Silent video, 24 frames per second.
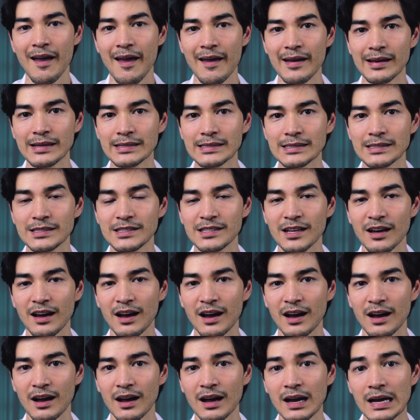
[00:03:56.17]
And
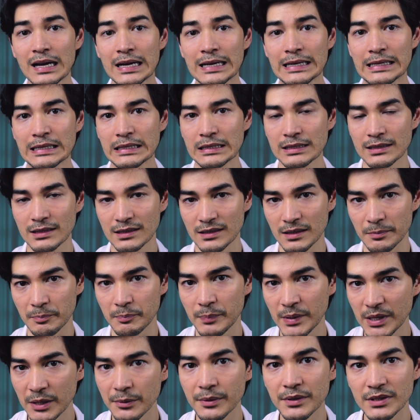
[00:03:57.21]
the
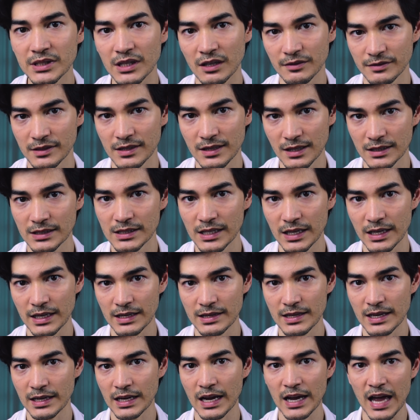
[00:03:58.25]
period of the day
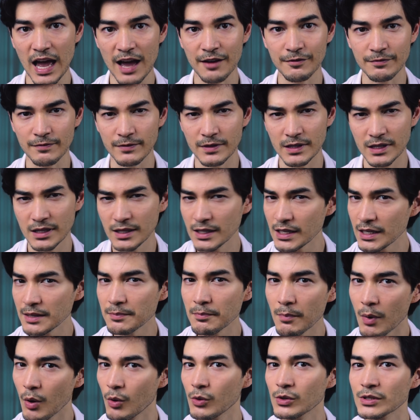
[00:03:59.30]
that I have the
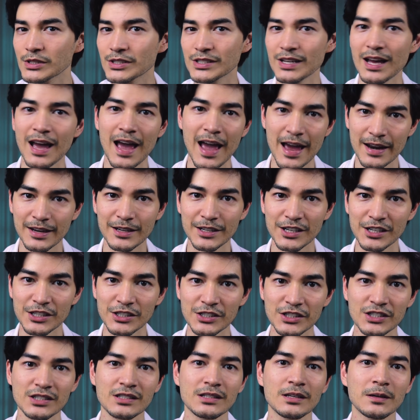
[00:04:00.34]
most
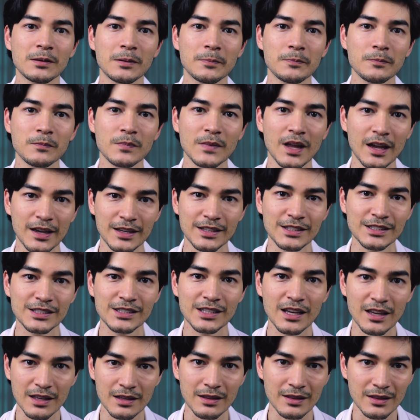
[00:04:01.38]
energy
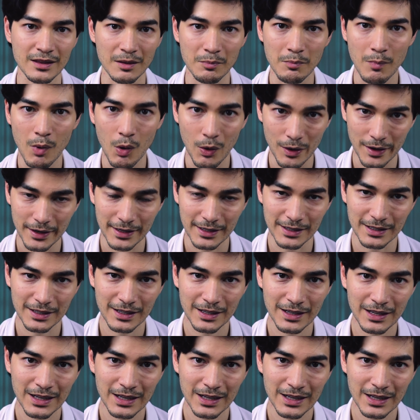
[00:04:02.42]
is in the morning.